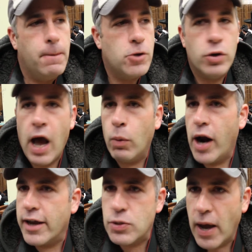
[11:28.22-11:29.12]
you're not what I
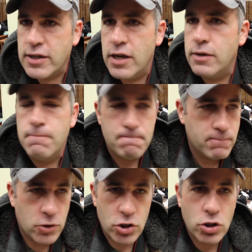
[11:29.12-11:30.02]
expected,
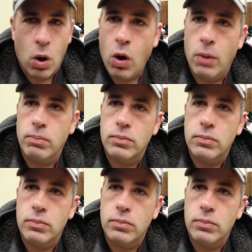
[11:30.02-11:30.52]
just go home.